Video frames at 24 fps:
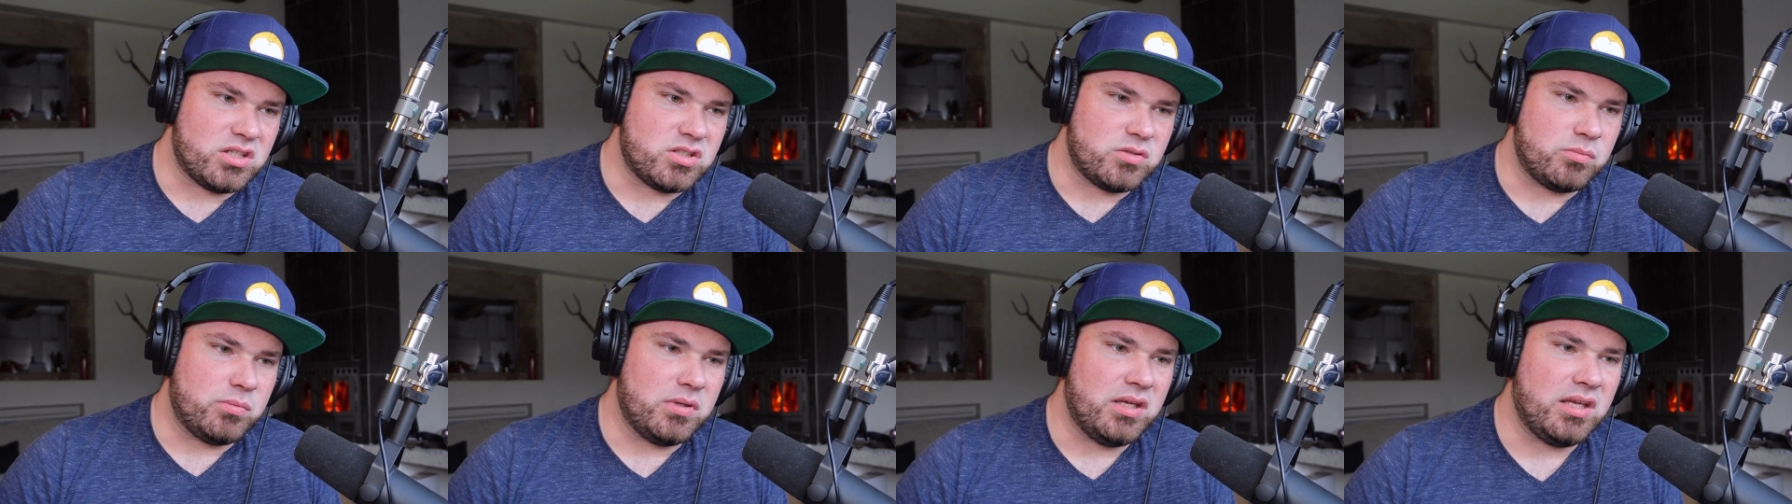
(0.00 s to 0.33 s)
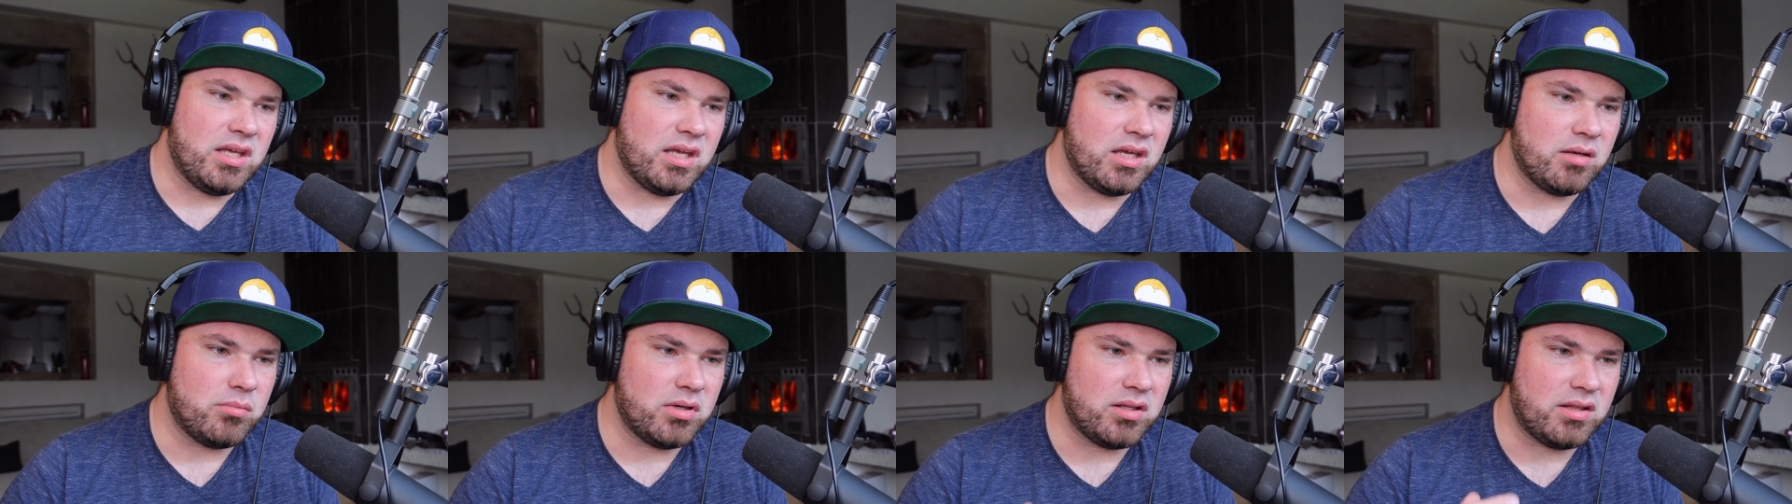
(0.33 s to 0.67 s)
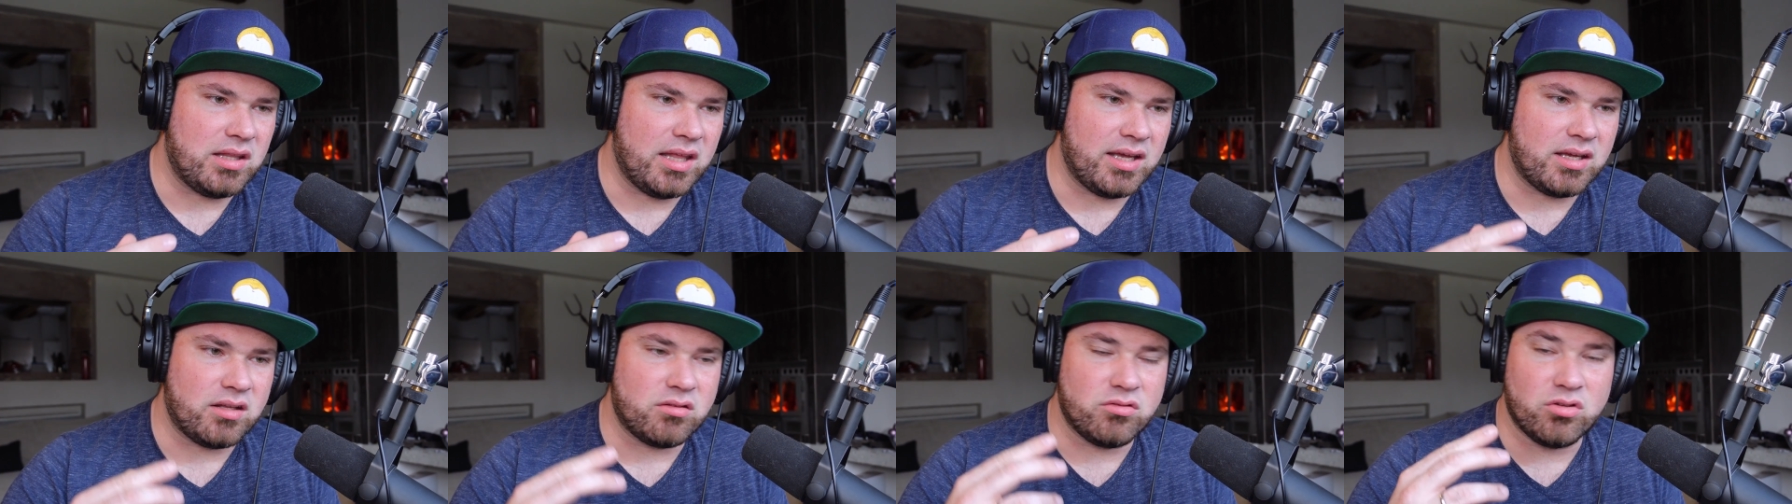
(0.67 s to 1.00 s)
speaking,
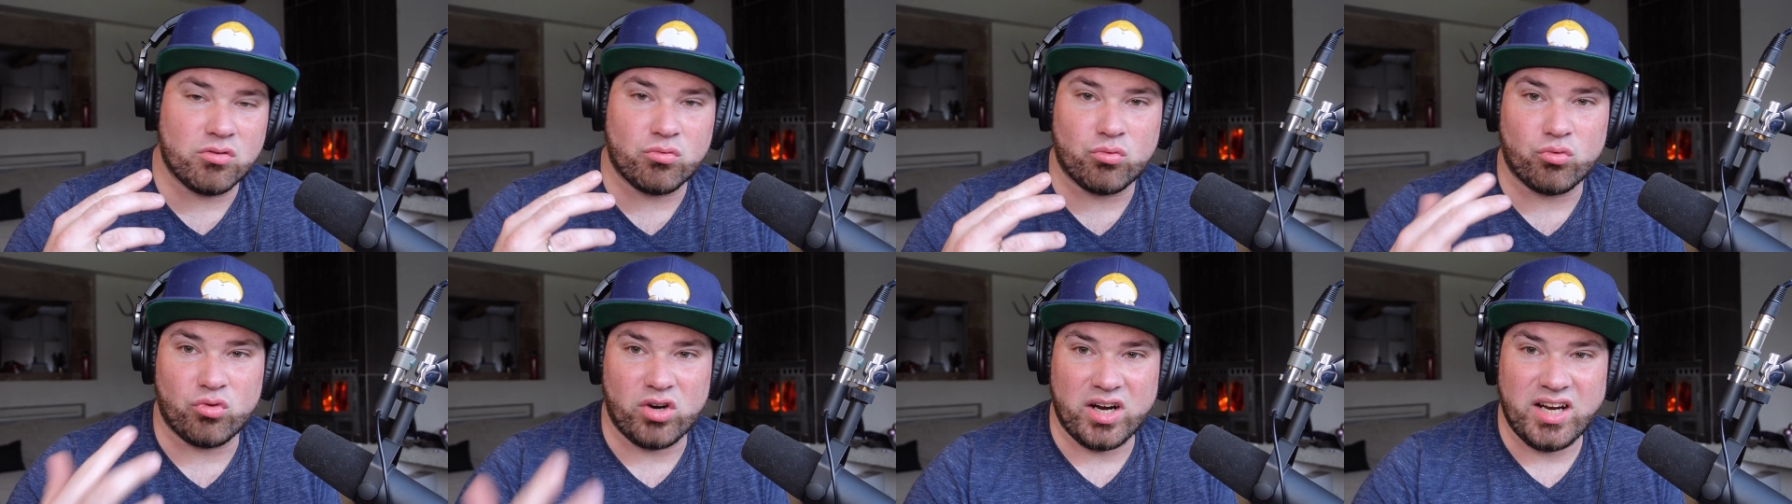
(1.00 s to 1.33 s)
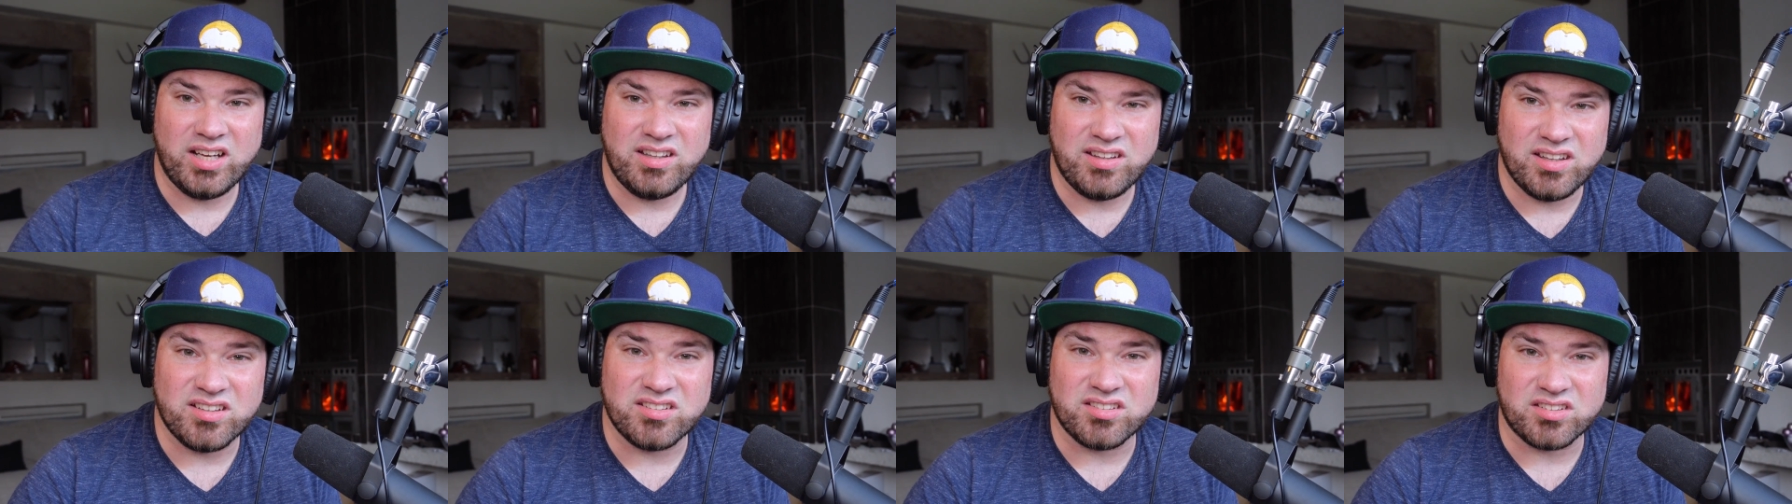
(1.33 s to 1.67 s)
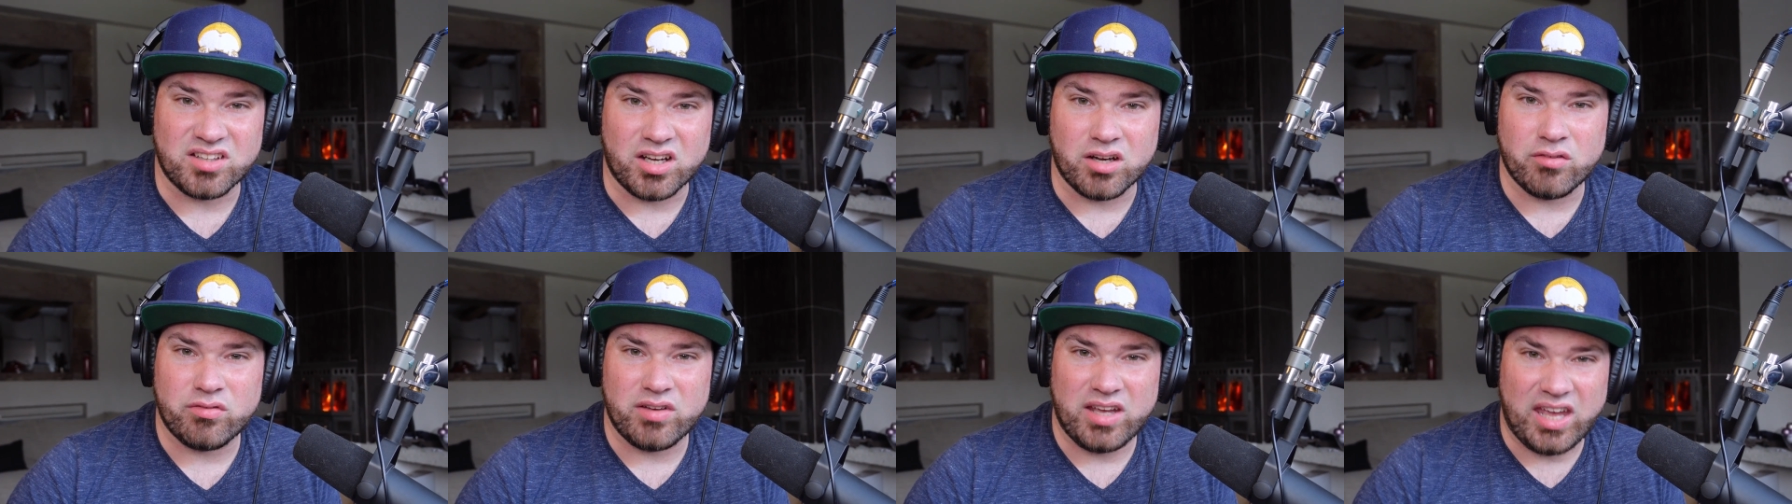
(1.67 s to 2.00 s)
but like the writing
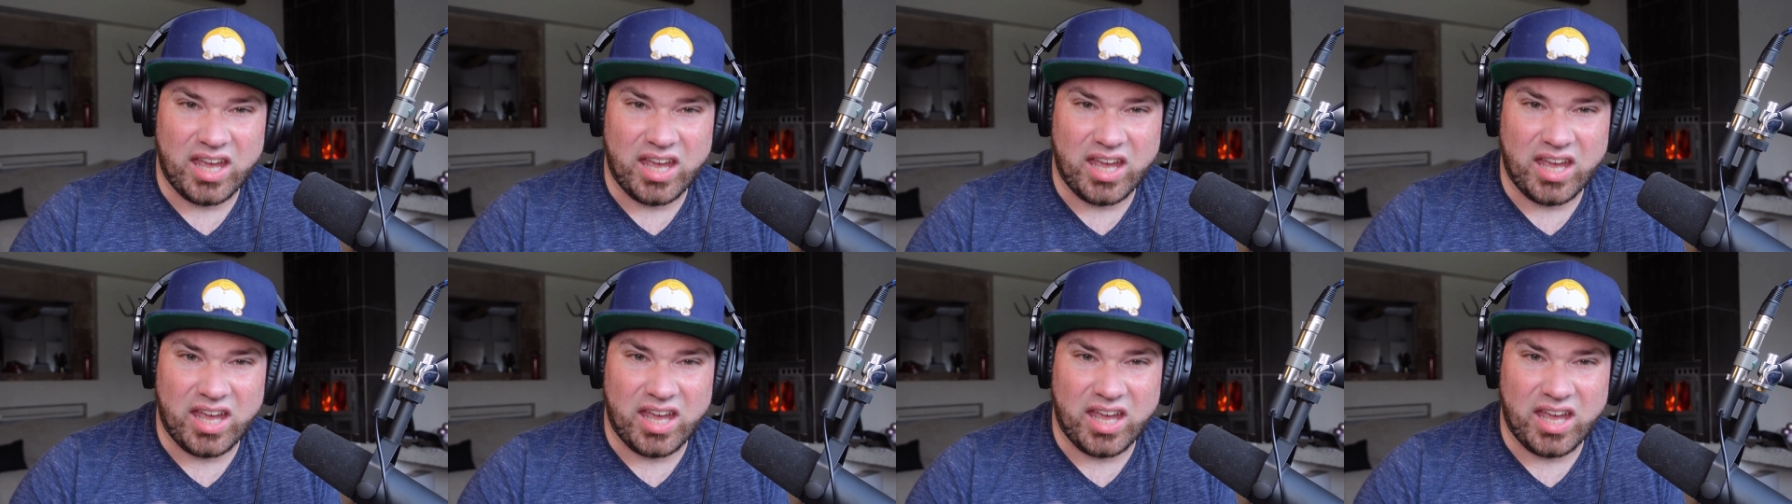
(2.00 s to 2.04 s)
stuff